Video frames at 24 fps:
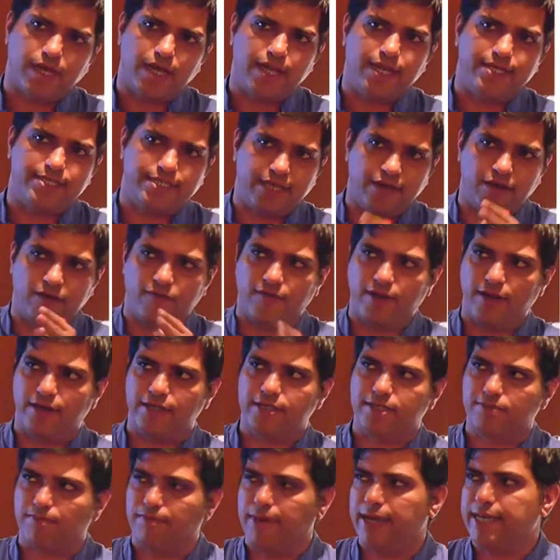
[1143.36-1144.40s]
let's think of it
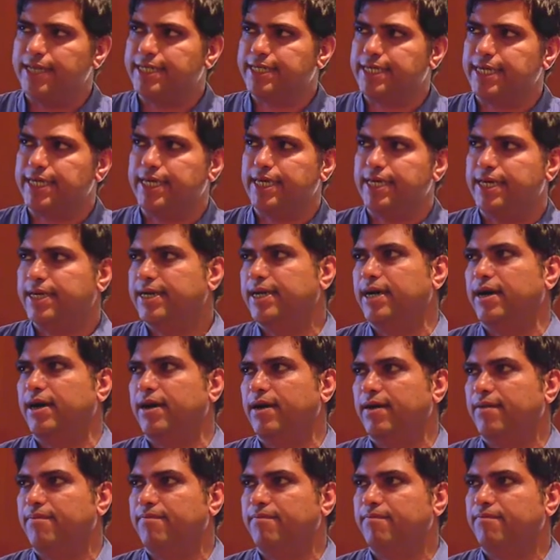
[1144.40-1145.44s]
as multi,
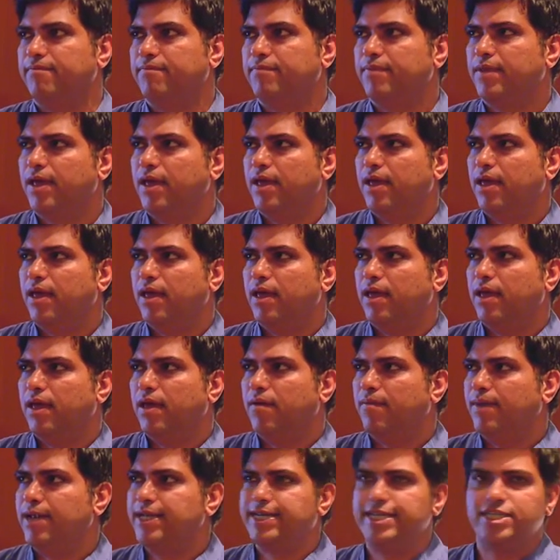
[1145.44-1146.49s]
um,
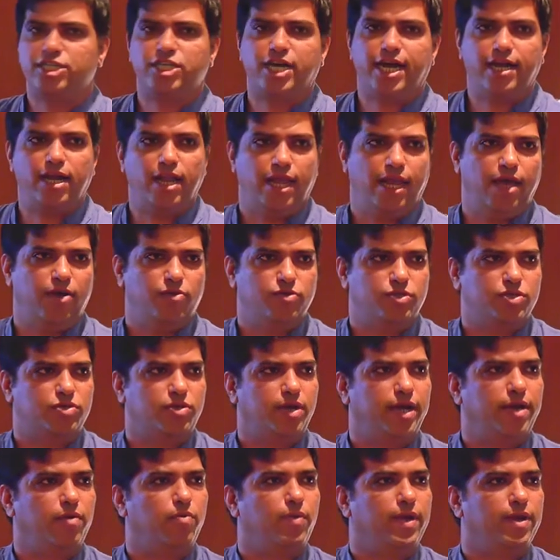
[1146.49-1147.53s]
multi-chart layouts,
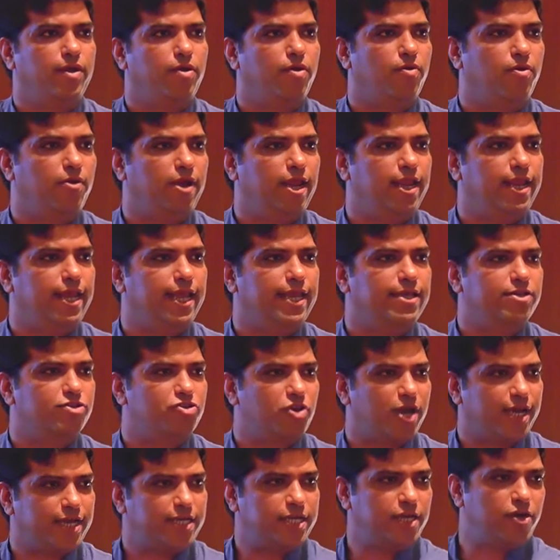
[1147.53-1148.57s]
right? When you're really
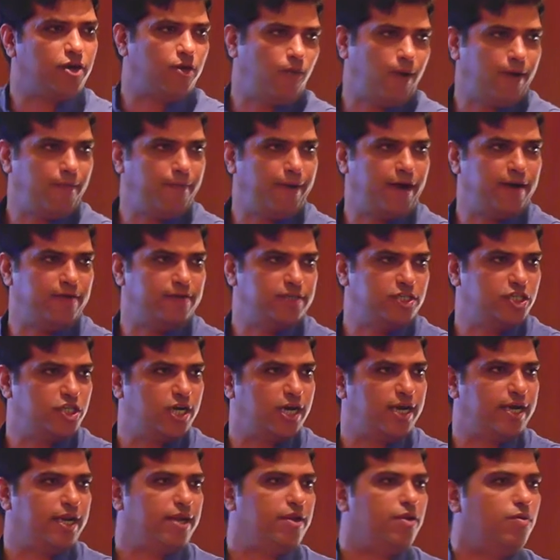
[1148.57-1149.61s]
interacting on one part of the
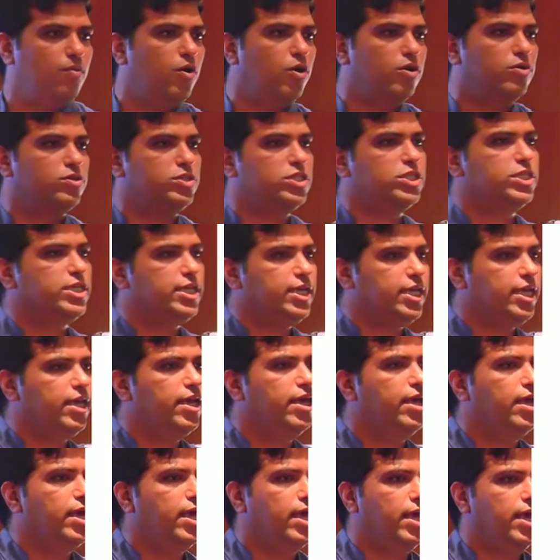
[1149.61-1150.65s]
chart and you want to see
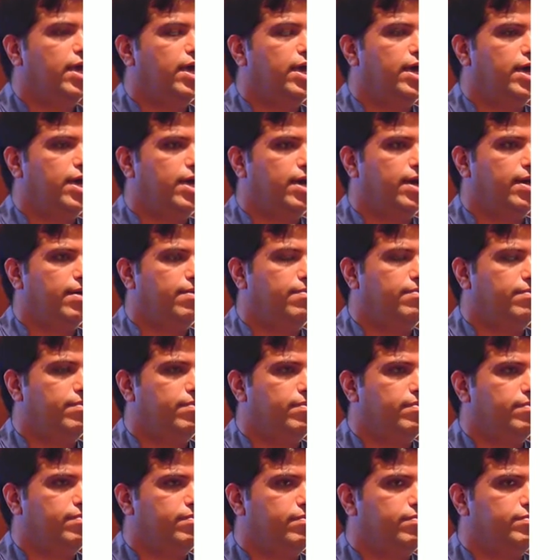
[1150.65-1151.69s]
um,
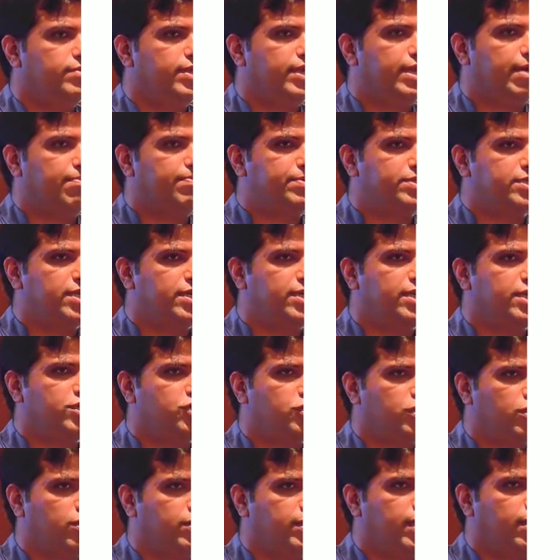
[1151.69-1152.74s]
the
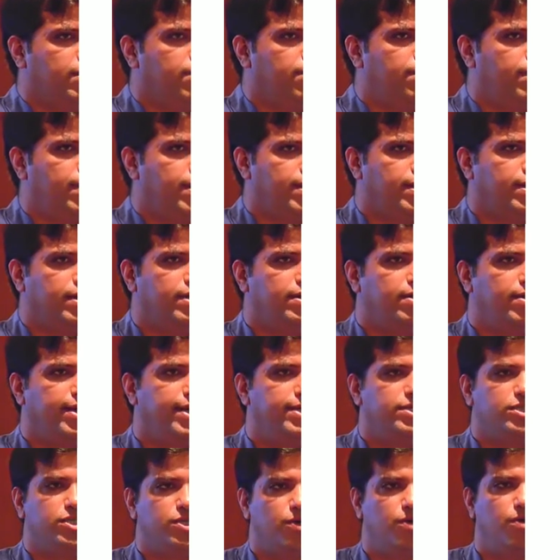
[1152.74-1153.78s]
representation on the other part,
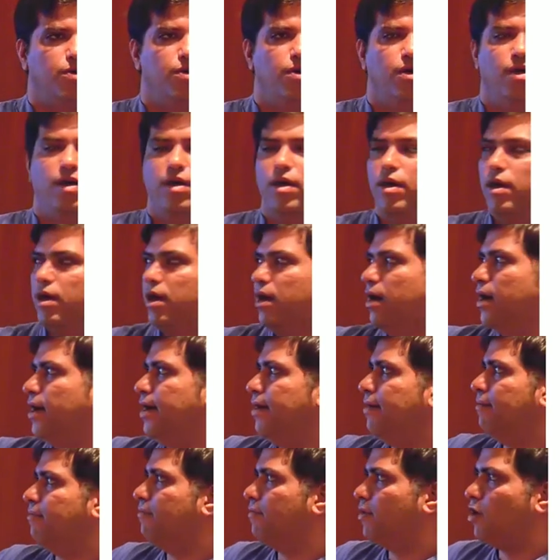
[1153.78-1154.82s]
right? So
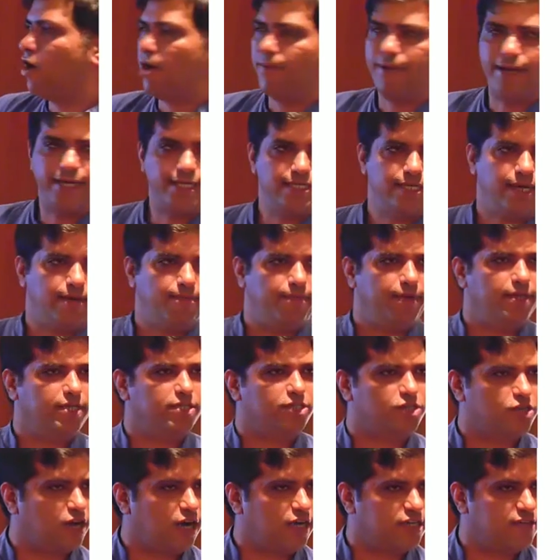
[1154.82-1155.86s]
uh, common example
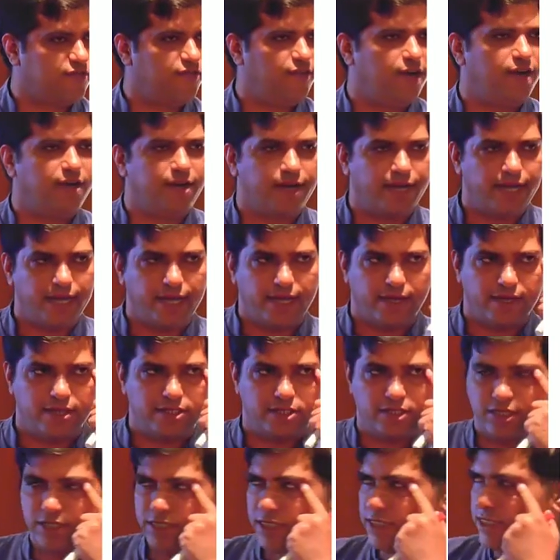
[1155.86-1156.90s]
is cross filtering.
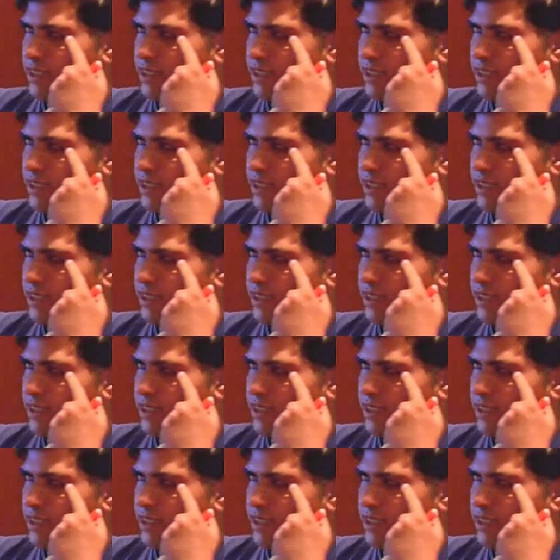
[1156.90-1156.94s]
So this